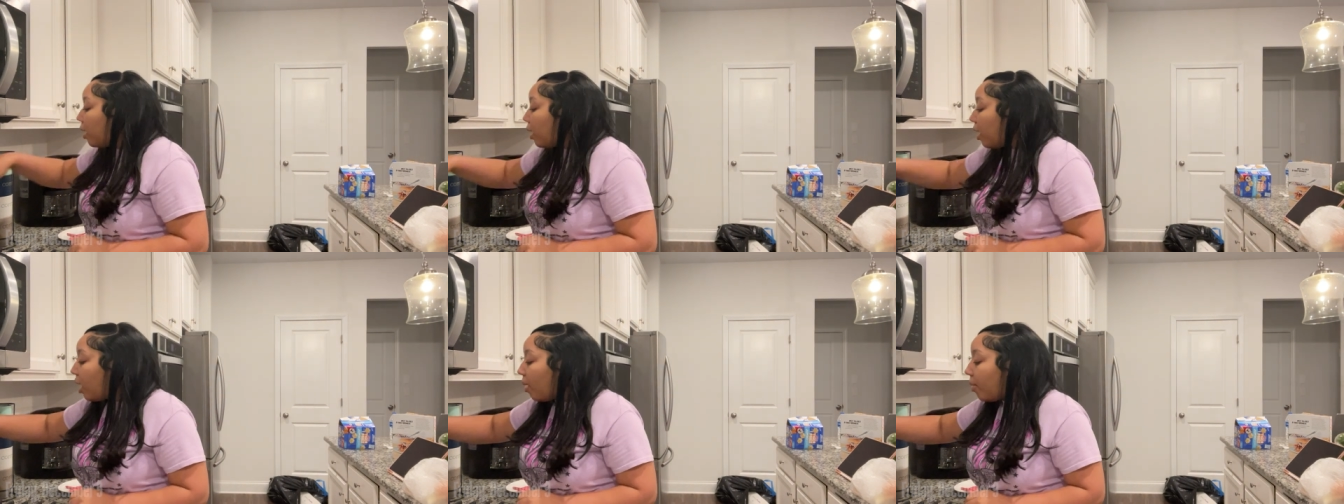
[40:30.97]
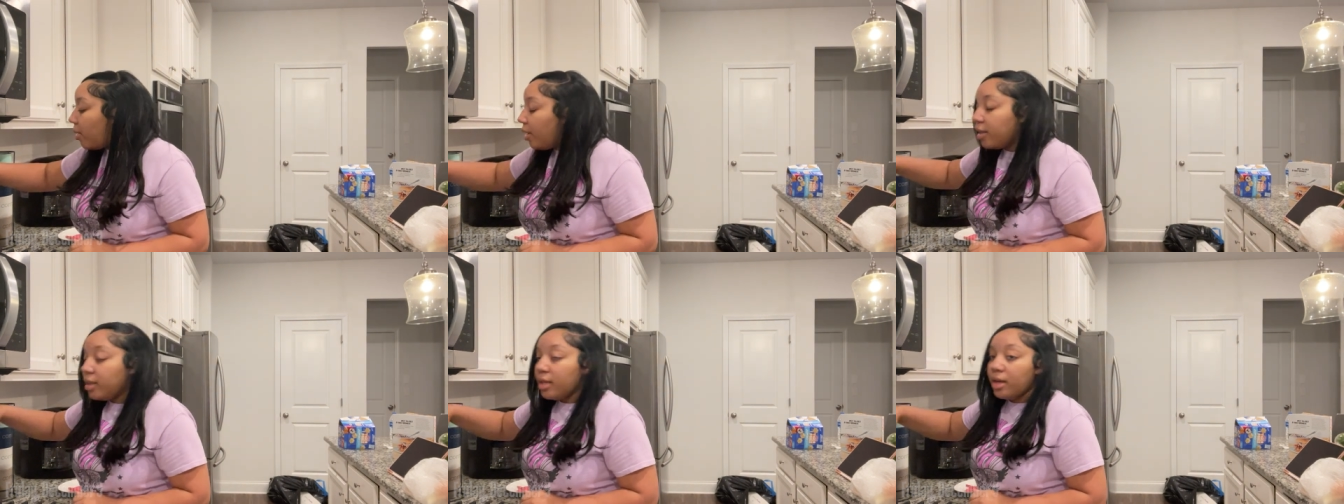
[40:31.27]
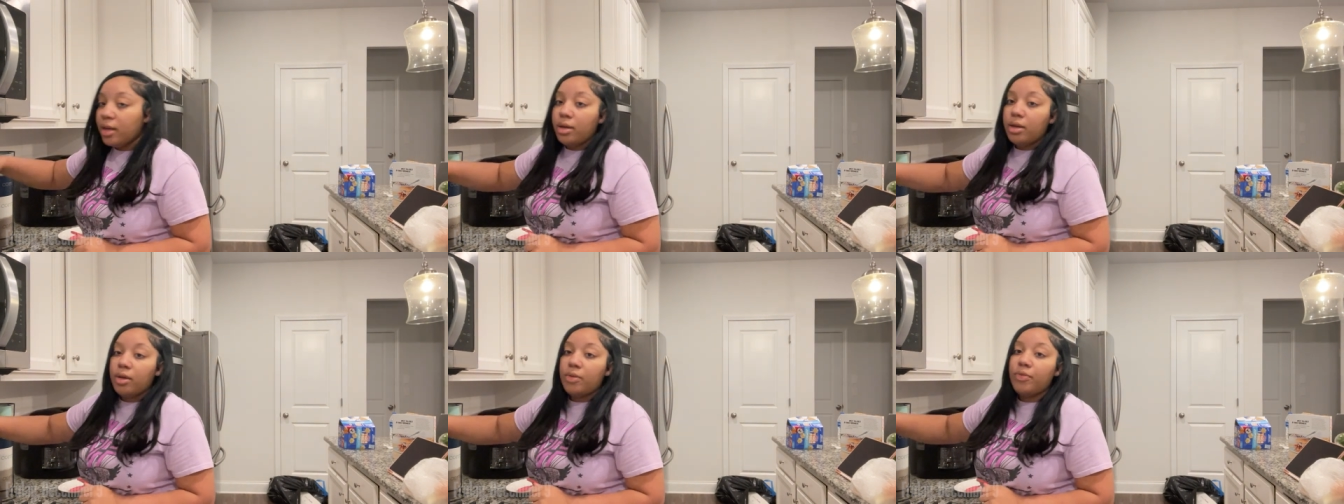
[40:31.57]
I'm gonna let
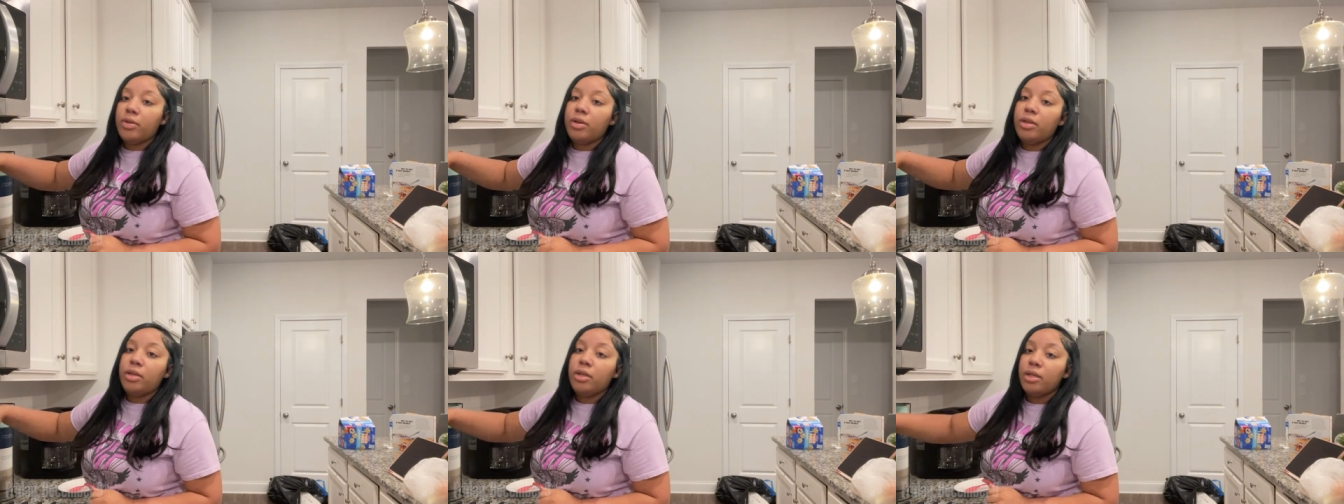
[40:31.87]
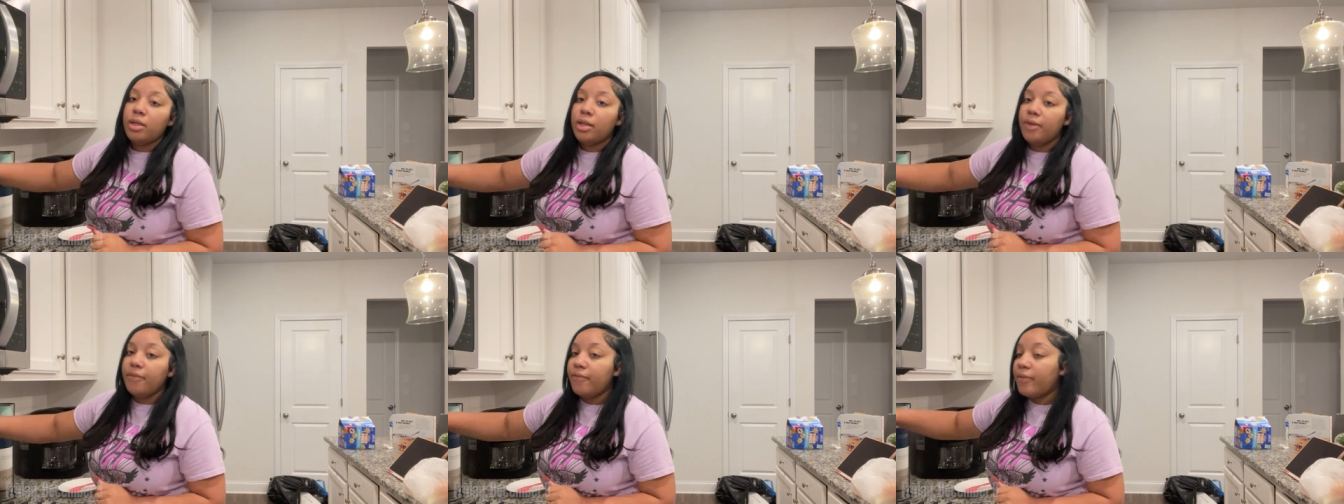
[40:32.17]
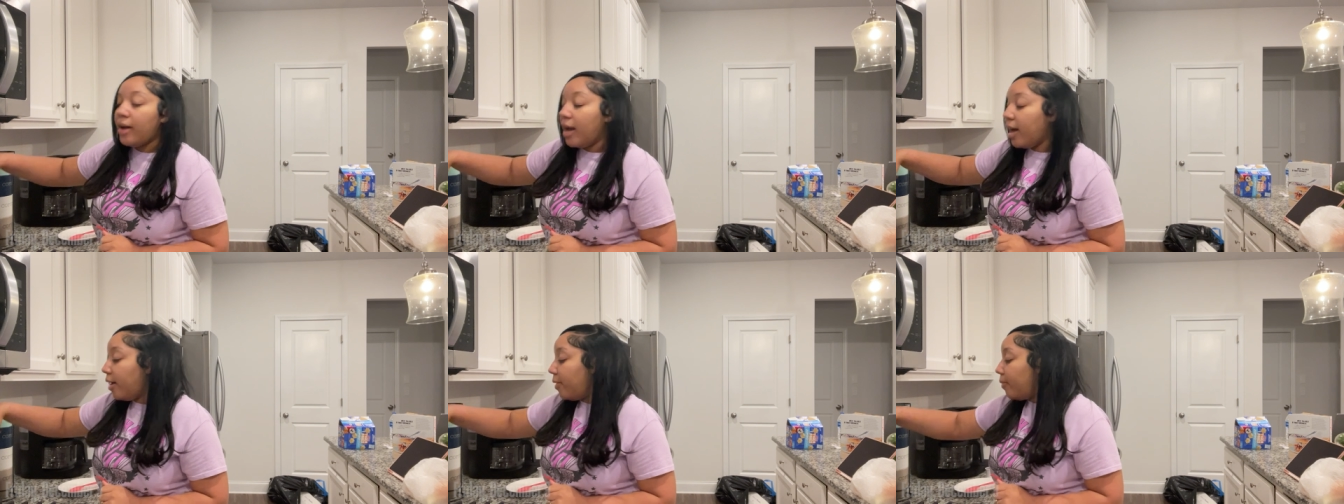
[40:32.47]
that cook for literally
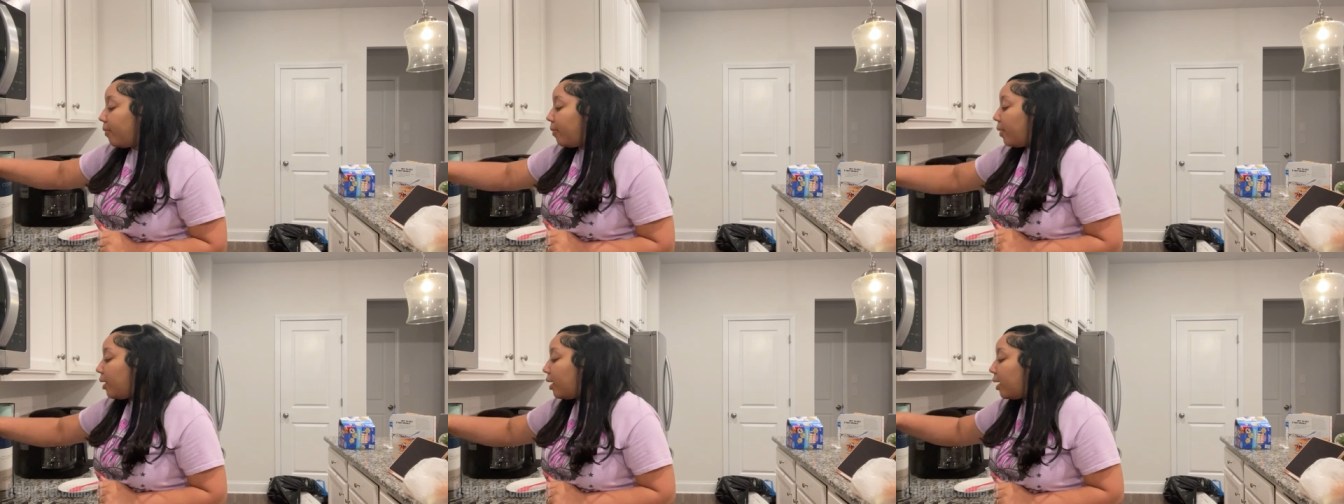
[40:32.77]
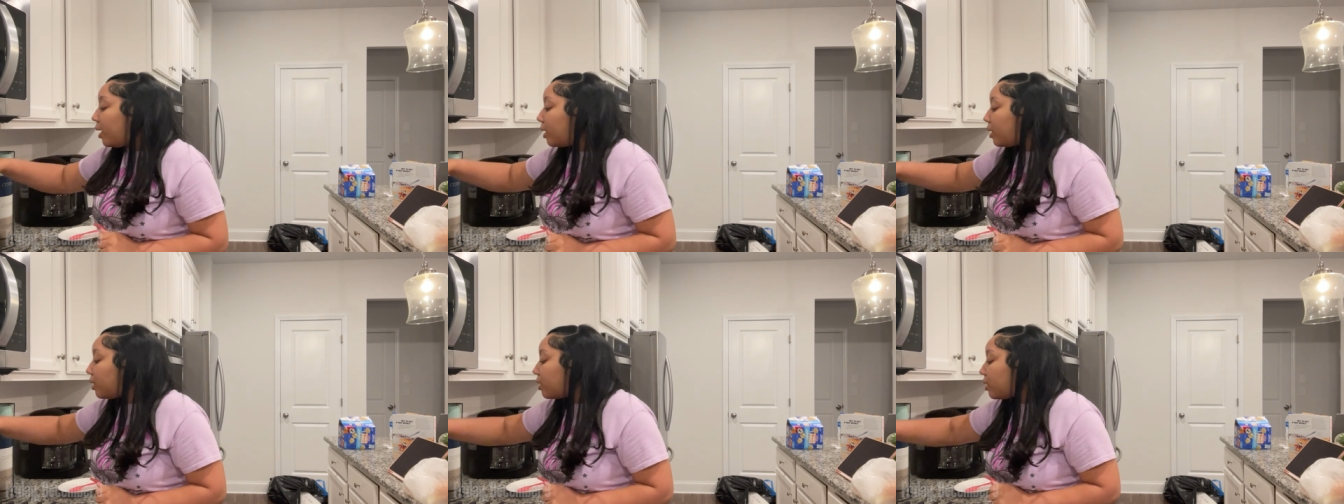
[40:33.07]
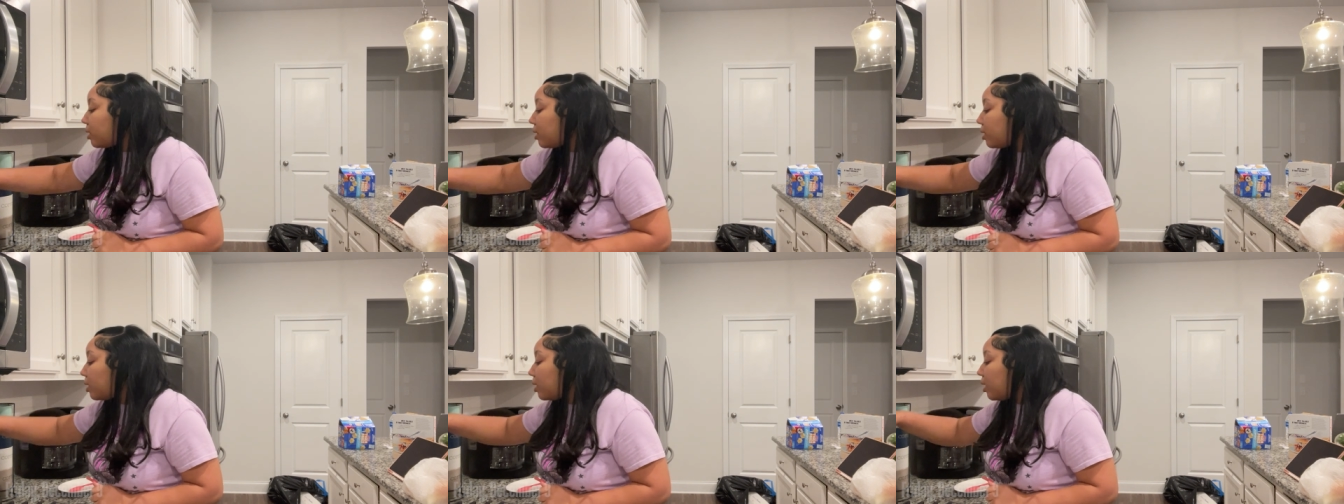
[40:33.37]
five
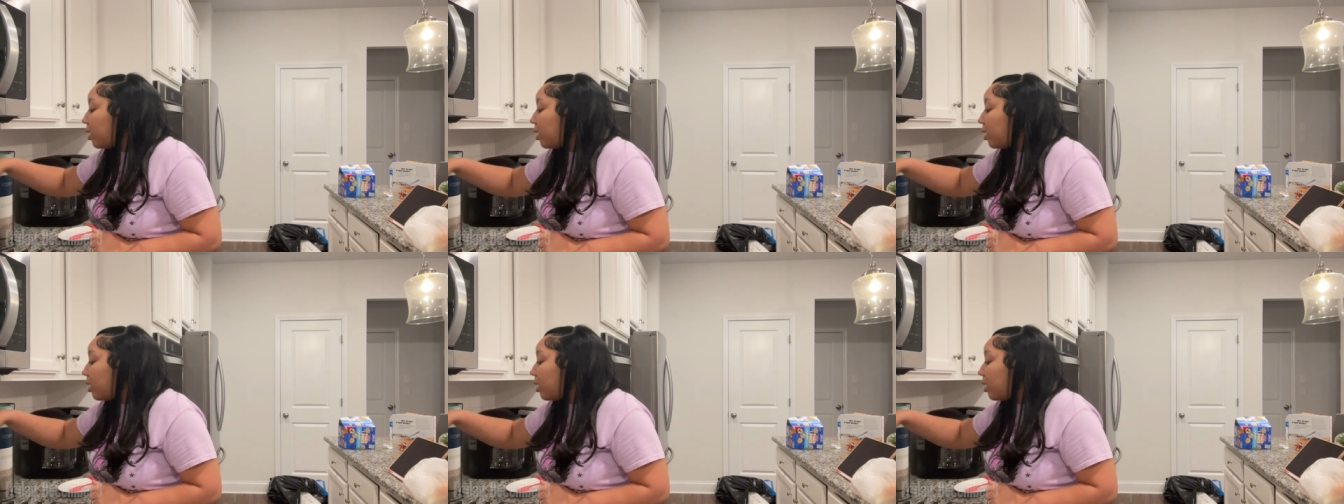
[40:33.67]
minutes.